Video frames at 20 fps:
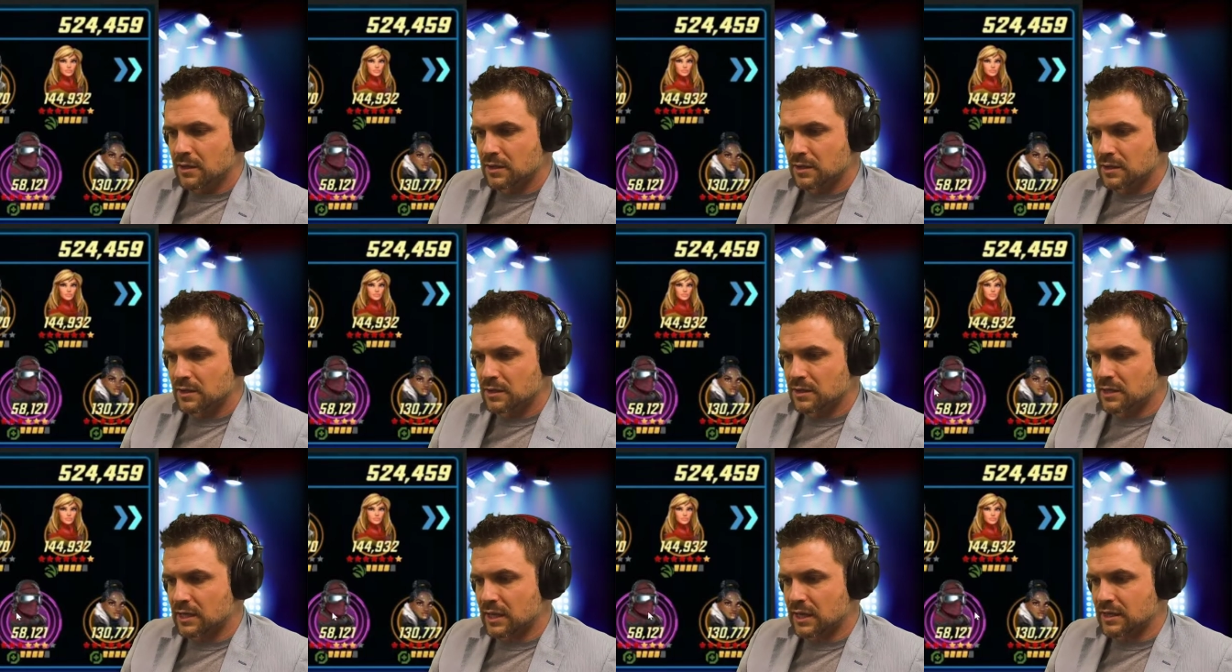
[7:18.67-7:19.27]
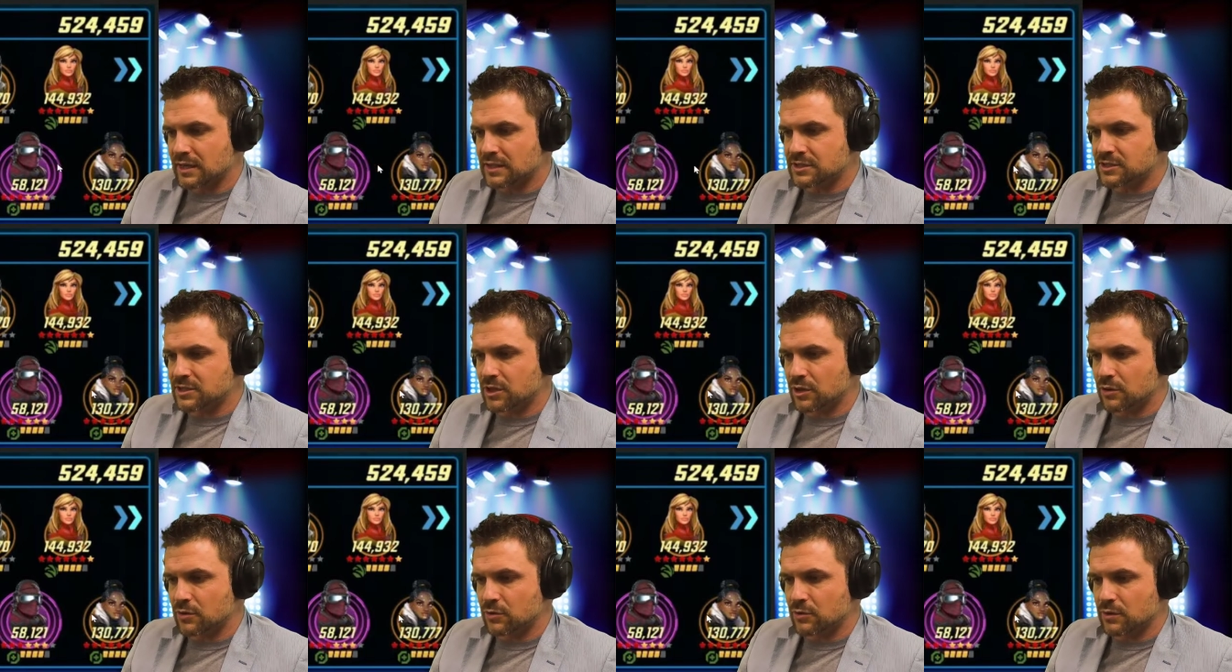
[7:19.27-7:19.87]
yeah, let's
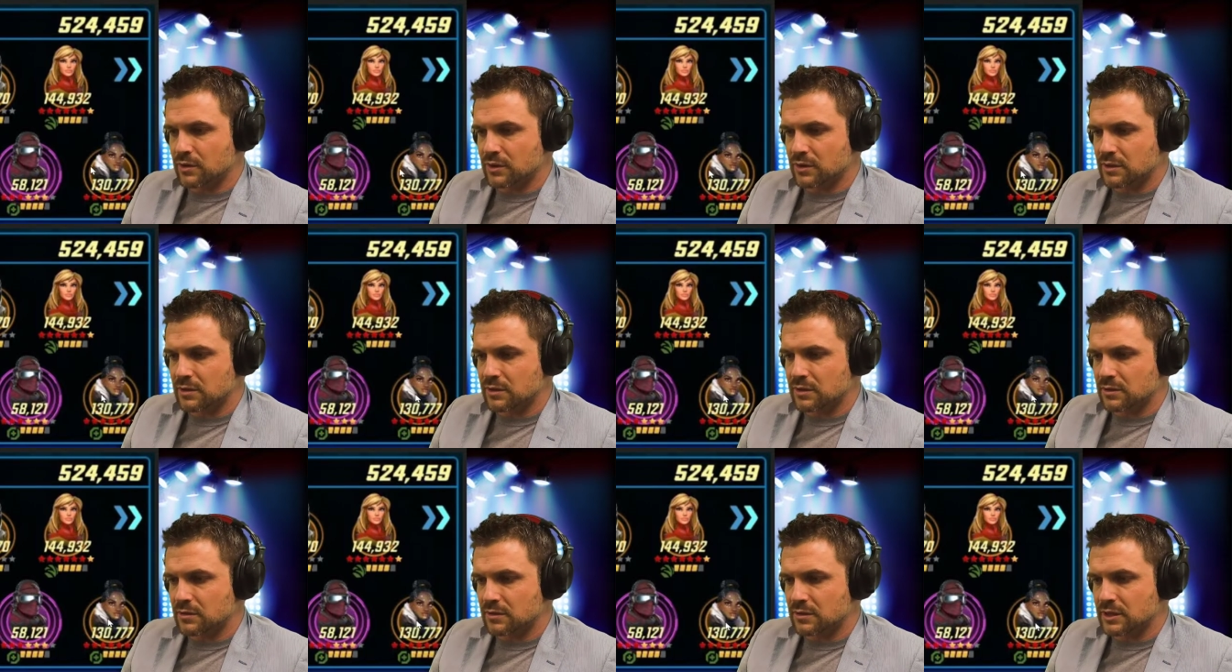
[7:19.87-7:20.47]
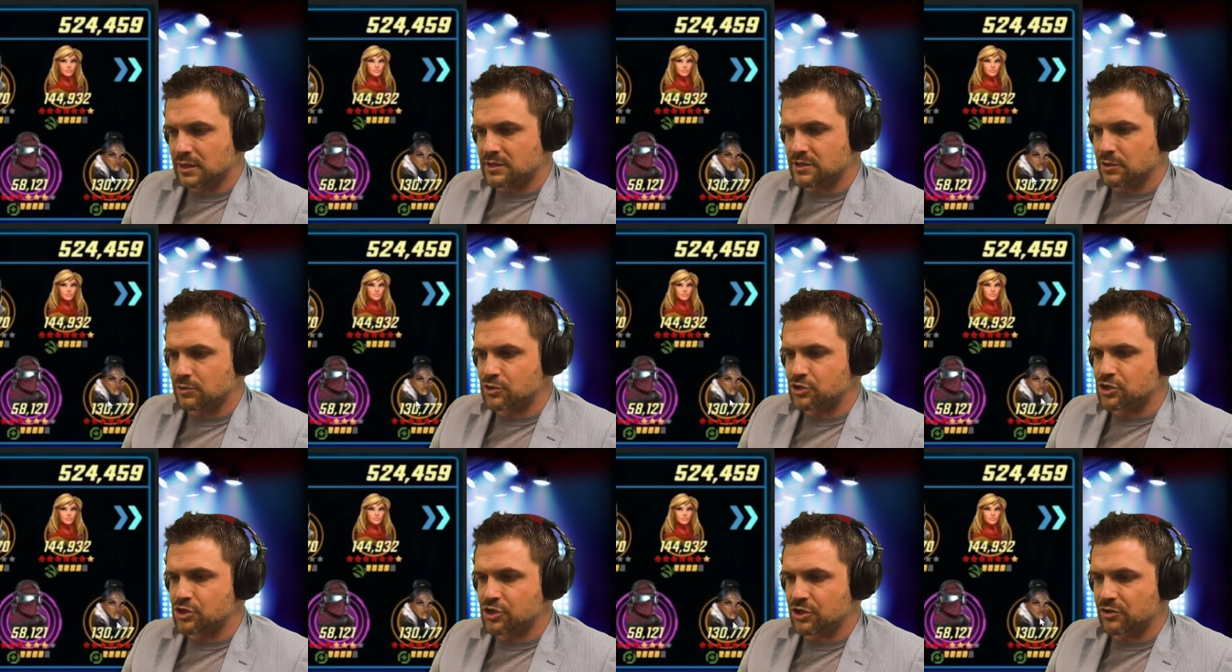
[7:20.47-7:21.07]
go
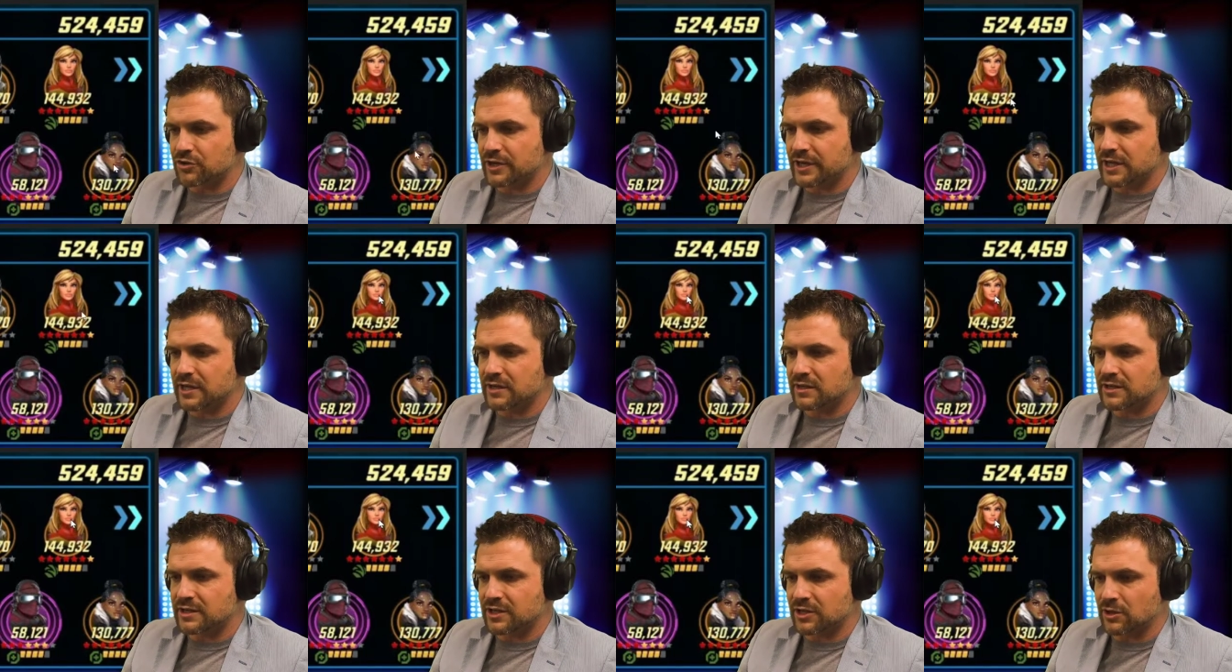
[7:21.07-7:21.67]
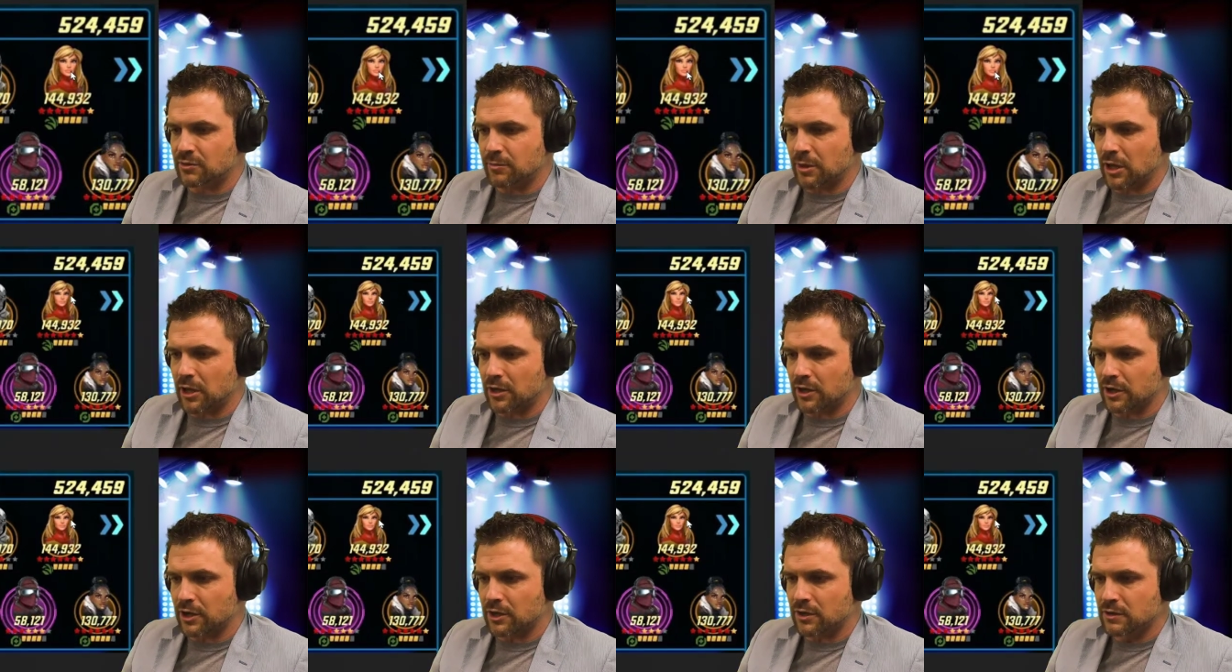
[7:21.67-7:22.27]
Shuri,
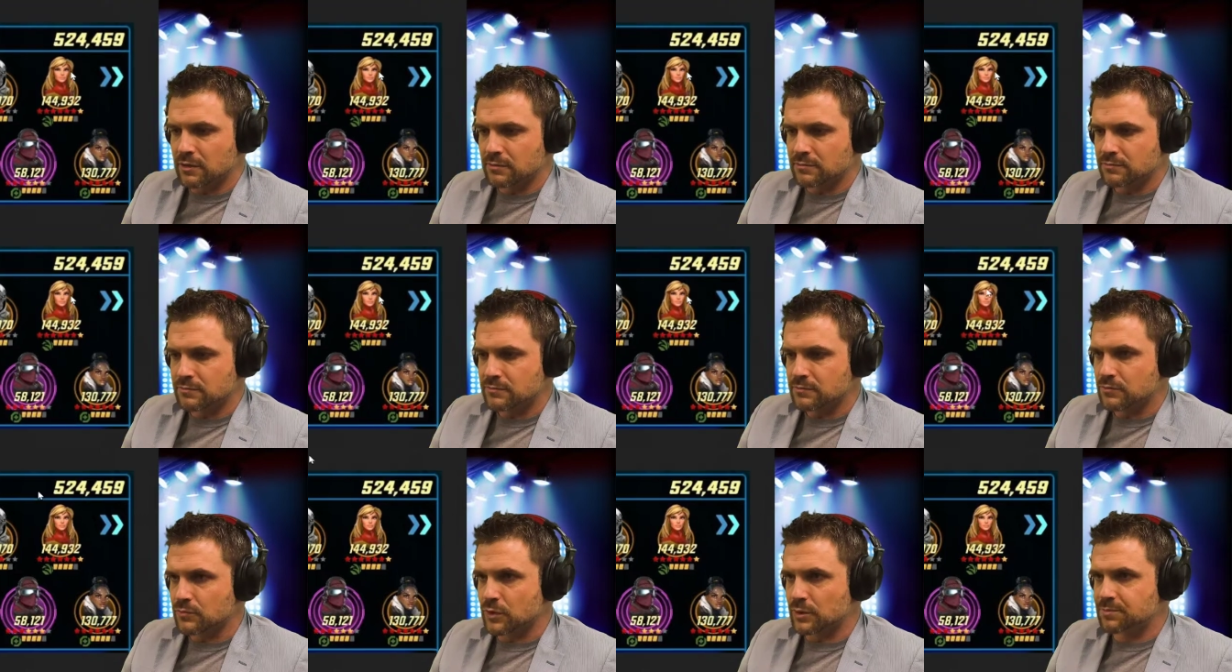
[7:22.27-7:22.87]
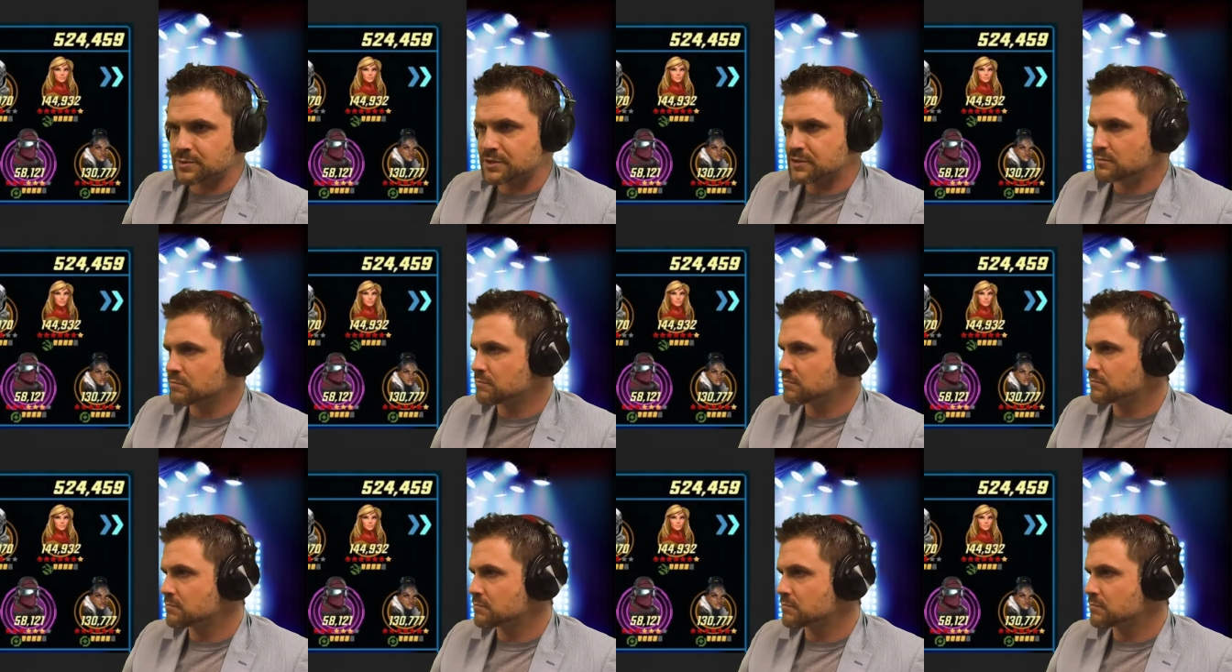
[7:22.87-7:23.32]
Killmonger. Whoops.